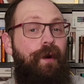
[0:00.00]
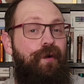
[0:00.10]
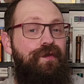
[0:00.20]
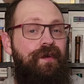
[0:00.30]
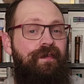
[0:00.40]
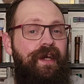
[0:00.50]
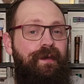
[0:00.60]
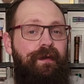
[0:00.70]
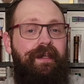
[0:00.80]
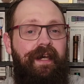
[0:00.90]
Both
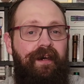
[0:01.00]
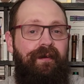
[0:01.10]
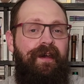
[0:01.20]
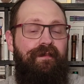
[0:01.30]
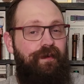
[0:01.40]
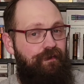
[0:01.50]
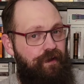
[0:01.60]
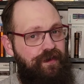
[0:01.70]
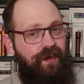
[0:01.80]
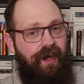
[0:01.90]
available now for the
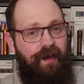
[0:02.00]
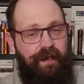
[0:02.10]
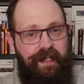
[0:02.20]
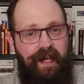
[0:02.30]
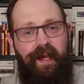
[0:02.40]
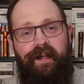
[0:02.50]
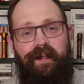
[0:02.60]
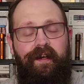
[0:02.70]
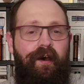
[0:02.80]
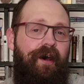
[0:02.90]
first time in
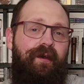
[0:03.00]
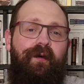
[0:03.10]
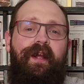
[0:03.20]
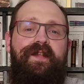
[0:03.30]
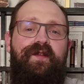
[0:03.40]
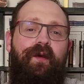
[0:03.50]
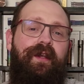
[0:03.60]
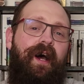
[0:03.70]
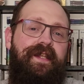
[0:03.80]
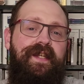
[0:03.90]
Canada on
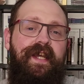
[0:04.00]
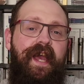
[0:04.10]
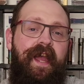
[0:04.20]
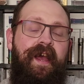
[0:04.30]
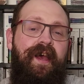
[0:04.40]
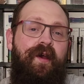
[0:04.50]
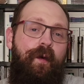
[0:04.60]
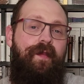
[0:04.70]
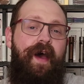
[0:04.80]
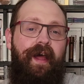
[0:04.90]
olightstore.ca
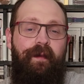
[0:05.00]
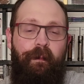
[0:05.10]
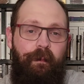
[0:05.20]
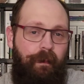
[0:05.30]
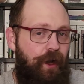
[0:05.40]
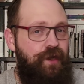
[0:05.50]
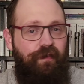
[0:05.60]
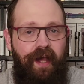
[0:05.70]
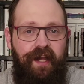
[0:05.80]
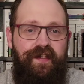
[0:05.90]
with that March
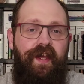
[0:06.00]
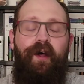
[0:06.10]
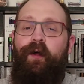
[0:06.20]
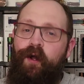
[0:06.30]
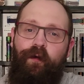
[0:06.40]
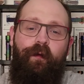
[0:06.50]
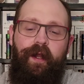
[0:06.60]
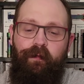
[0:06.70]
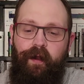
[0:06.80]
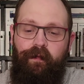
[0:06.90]
flash sale
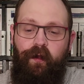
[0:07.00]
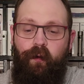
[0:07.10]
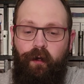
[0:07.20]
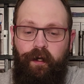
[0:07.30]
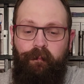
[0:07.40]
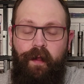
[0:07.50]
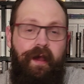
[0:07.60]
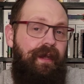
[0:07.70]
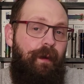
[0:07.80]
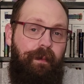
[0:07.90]
right around the corner.
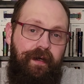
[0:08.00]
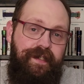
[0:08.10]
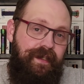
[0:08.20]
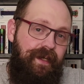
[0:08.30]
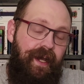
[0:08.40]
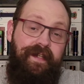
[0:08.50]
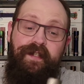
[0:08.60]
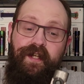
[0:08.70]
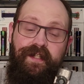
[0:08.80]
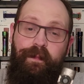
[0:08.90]
Now personally, I
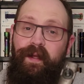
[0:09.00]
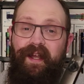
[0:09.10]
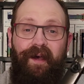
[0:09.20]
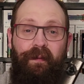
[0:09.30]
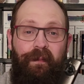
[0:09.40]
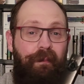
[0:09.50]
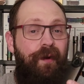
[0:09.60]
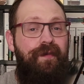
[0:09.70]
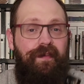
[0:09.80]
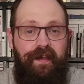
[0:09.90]
suggest you pick up
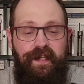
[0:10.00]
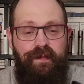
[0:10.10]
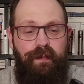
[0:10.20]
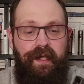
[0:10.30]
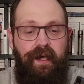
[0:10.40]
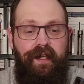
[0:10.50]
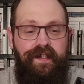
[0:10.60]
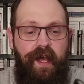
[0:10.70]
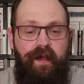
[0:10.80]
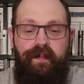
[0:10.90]
both of these
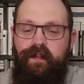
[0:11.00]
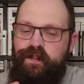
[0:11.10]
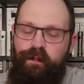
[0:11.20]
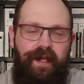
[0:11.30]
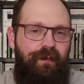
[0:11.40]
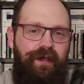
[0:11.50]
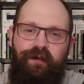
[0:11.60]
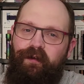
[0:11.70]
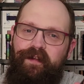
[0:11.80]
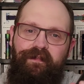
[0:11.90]
because this Pinwheel
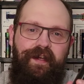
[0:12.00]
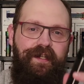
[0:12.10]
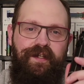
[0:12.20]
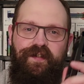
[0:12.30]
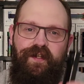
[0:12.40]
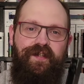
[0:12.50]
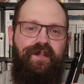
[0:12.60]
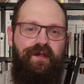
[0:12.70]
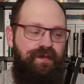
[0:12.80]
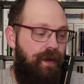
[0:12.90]
Grey finish is just
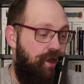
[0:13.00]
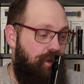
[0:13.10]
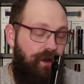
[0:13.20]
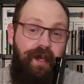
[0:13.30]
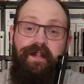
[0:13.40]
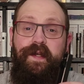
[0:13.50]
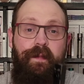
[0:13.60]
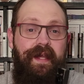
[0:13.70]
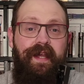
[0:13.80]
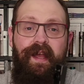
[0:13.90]
so special. To
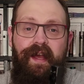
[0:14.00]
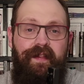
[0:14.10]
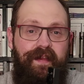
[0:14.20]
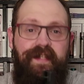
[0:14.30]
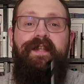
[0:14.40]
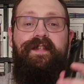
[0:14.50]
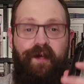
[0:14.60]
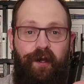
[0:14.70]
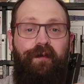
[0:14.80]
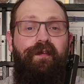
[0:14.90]
me, this is the
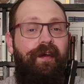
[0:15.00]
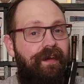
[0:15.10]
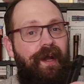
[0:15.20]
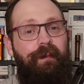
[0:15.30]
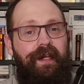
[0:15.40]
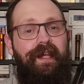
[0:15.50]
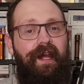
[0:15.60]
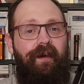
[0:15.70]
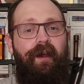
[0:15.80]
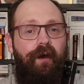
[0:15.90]
Arkfeld that I'm going to
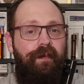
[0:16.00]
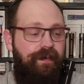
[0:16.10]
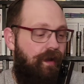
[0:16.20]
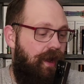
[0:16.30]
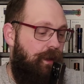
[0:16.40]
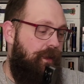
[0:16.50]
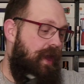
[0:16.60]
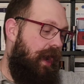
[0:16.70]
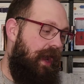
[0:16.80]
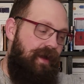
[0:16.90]
carry all the time.
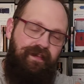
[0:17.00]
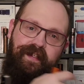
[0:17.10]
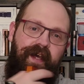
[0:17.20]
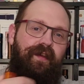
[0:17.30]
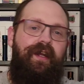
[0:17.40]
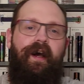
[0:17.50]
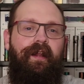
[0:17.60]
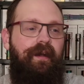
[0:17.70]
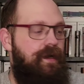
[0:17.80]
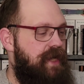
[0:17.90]
I have these other
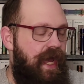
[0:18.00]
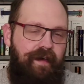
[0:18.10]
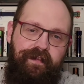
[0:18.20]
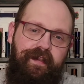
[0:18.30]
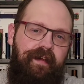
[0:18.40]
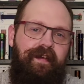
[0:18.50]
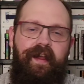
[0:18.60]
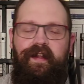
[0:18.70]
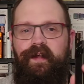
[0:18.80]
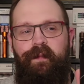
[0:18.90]
colors, I have the
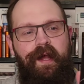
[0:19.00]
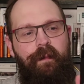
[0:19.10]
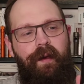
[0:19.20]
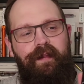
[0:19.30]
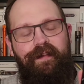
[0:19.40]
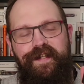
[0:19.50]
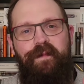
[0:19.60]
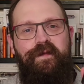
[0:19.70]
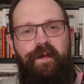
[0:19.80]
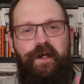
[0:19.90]
titanium, but there's
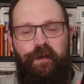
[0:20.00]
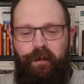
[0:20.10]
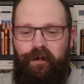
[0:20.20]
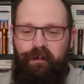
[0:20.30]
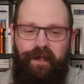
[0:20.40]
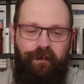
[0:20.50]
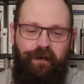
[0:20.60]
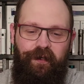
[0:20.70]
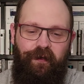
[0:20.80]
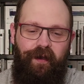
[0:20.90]
something special about the
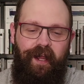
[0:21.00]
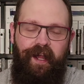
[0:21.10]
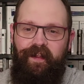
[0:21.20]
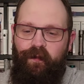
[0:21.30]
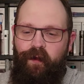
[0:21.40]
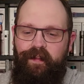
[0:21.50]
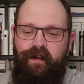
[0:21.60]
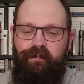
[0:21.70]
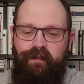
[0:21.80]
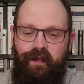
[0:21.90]
Pinwheel Grey and the way that
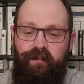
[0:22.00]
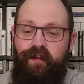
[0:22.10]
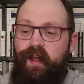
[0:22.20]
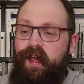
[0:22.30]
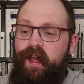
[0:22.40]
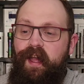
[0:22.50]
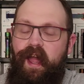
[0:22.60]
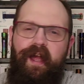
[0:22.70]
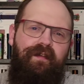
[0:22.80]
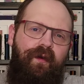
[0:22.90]
it feels.
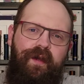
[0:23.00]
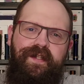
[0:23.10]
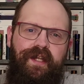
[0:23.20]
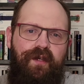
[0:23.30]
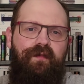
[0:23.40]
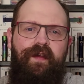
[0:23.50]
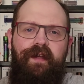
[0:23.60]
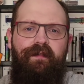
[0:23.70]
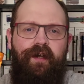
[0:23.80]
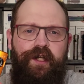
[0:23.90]
And of course the
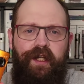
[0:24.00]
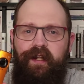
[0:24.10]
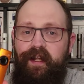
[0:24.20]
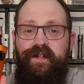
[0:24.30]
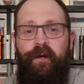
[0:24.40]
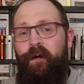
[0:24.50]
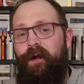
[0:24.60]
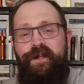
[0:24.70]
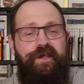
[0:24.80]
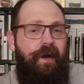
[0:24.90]
UV version, it's
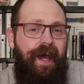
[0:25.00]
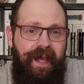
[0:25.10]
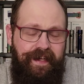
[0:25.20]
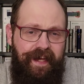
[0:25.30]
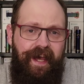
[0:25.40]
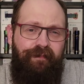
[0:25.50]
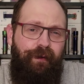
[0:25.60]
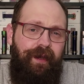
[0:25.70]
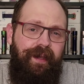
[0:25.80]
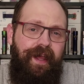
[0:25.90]
orange, so I had to have
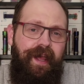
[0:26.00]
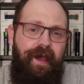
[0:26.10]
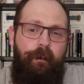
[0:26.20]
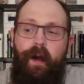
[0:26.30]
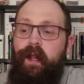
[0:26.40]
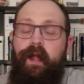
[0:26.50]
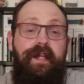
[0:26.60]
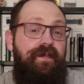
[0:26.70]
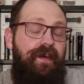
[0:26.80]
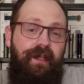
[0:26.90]
one. But
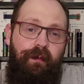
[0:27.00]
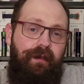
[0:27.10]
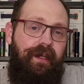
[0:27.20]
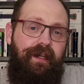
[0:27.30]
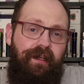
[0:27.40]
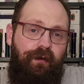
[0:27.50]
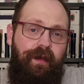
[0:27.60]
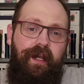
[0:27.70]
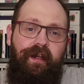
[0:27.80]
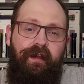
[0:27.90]
it's available in
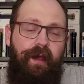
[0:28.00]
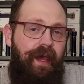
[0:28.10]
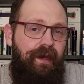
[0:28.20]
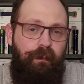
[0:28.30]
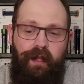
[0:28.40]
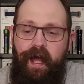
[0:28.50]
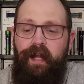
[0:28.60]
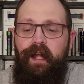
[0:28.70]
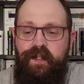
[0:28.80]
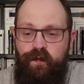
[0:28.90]
green and
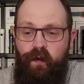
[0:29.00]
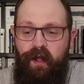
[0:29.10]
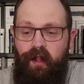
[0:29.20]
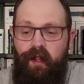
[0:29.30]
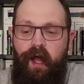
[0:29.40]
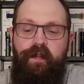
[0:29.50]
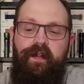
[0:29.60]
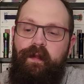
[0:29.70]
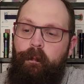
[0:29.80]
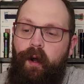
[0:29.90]
black as well. I
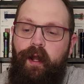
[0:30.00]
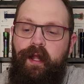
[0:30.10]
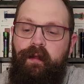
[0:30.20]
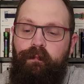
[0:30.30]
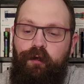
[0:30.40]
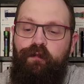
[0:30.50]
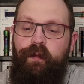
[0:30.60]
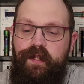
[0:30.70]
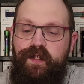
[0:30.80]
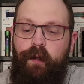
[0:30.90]
think the body
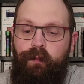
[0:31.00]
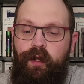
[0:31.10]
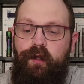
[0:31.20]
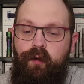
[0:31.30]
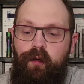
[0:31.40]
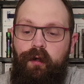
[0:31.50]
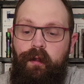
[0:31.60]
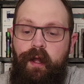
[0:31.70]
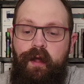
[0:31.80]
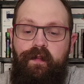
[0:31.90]
improvements are pretty
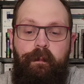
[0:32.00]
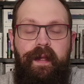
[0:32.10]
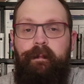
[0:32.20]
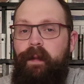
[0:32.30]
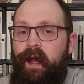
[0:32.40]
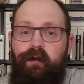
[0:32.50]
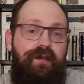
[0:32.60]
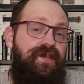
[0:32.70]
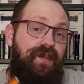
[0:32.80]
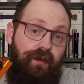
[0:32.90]
cool. The beam
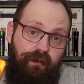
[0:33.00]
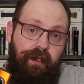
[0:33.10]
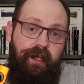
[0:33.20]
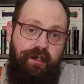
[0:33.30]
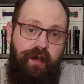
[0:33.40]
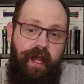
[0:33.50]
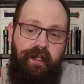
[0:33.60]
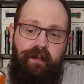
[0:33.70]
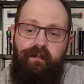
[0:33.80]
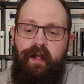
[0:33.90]
pattern's still really
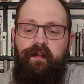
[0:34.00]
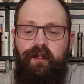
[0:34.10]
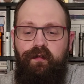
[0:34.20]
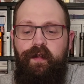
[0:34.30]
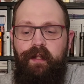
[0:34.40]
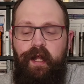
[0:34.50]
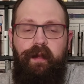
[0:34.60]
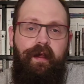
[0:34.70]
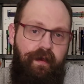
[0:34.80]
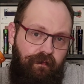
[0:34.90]
attractive. And the UV
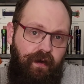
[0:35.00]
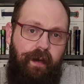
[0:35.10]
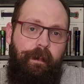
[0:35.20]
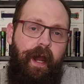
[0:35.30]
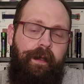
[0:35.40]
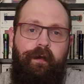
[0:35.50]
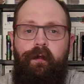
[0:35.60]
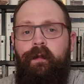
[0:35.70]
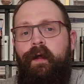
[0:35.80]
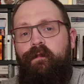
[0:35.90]
light, very
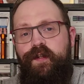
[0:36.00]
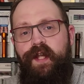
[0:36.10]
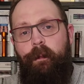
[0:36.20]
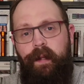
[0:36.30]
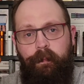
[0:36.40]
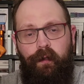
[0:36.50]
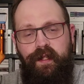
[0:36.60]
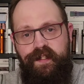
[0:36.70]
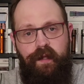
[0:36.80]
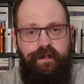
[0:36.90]
practical for some people
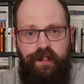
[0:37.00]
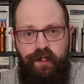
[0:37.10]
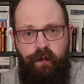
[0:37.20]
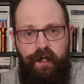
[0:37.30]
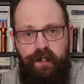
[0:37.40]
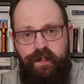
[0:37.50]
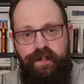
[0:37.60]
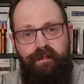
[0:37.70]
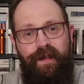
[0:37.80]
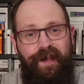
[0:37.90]
in some situations.